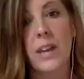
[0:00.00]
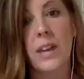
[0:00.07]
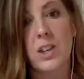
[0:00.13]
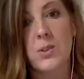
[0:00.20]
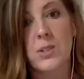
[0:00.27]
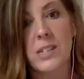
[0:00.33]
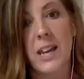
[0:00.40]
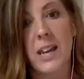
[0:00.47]
you
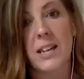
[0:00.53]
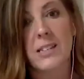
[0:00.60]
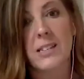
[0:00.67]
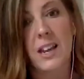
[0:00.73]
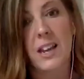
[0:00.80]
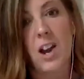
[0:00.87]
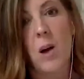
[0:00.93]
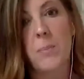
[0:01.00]
said, it's
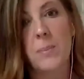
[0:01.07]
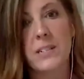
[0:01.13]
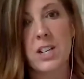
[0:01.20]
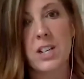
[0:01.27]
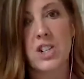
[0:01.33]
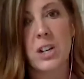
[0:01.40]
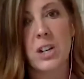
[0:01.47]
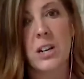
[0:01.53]
like
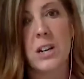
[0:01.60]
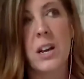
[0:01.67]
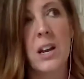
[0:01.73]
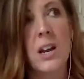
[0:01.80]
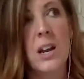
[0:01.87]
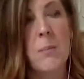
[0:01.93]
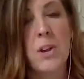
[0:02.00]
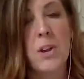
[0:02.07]
competition,
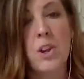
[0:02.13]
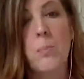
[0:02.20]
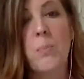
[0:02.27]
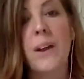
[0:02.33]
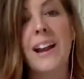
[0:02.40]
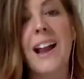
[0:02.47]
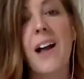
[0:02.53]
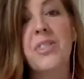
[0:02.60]
but you
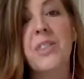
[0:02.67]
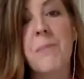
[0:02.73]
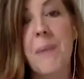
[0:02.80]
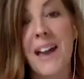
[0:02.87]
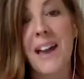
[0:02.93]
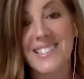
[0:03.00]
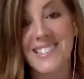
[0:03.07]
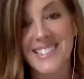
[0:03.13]
bring out the
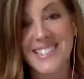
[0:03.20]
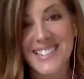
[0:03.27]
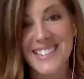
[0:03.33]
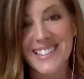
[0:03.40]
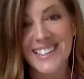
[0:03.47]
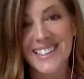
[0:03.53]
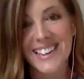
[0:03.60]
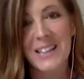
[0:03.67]
best
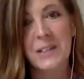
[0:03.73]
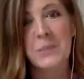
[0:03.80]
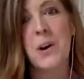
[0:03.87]
in one